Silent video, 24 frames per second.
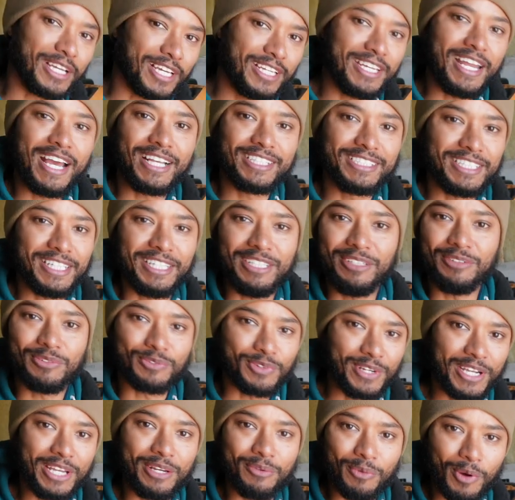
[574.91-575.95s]
connect it and
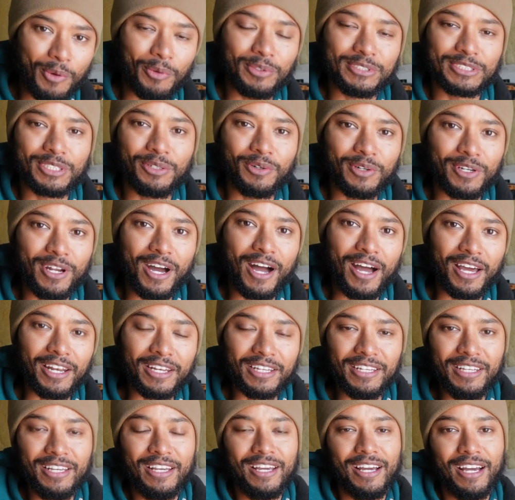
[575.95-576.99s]
read what was going on.
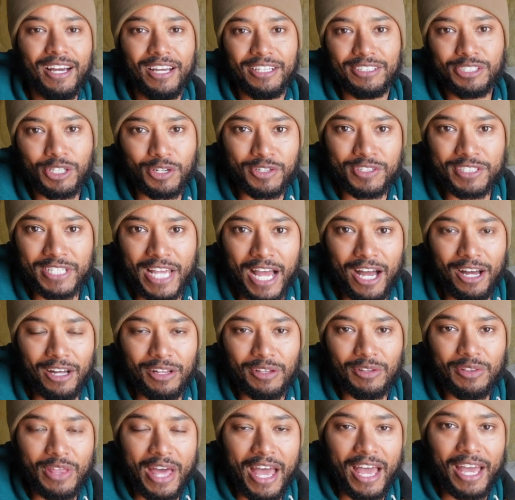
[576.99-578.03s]
It turns out
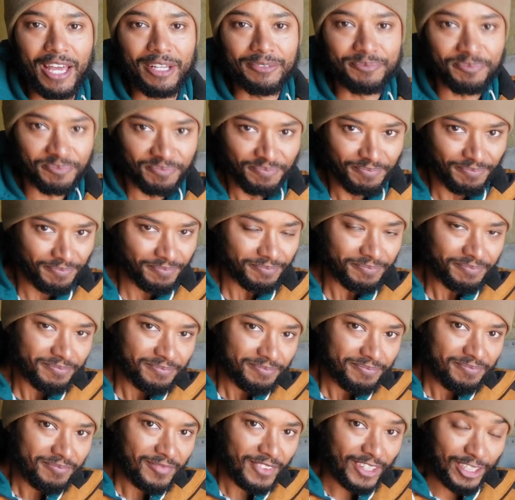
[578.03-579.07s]
that
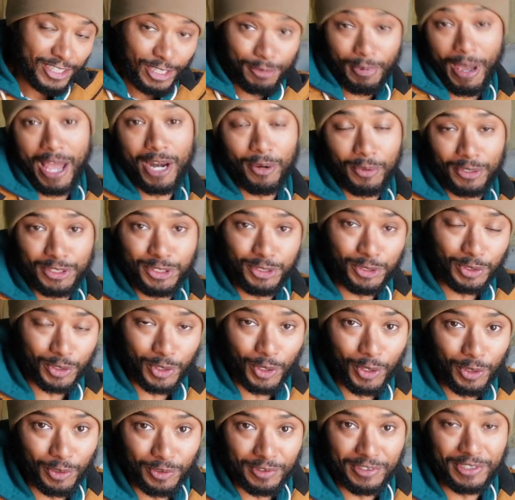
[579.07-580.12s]
the battery was too
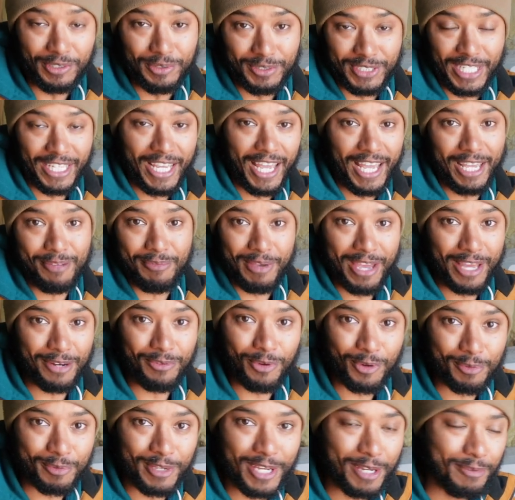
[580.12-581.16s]
cold. It was like, hey man,
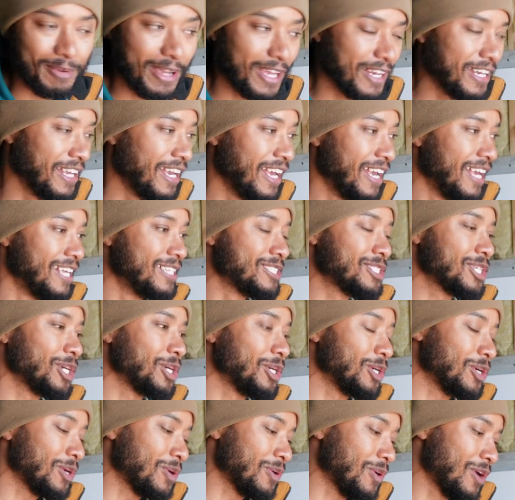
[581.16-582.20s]
warm me up man.
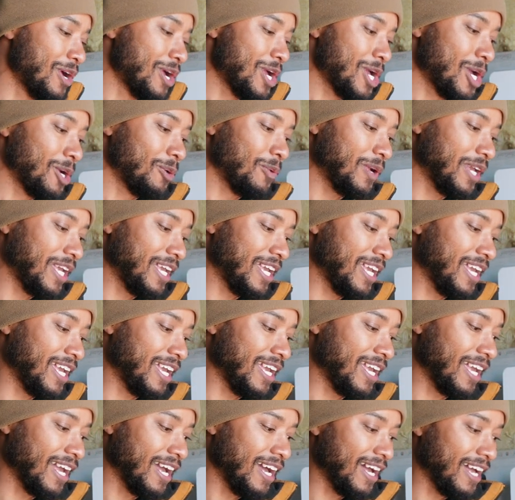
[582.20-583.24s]
So
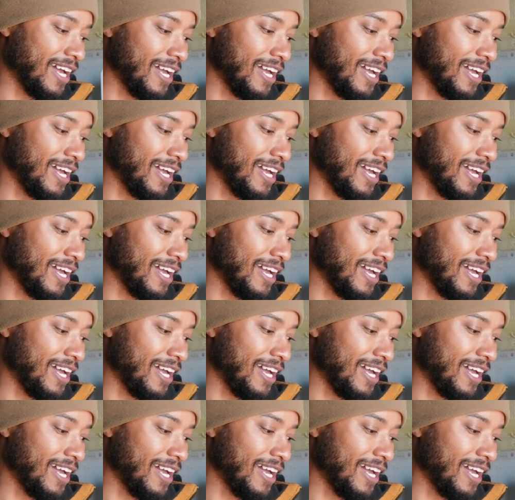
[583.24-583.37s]
we,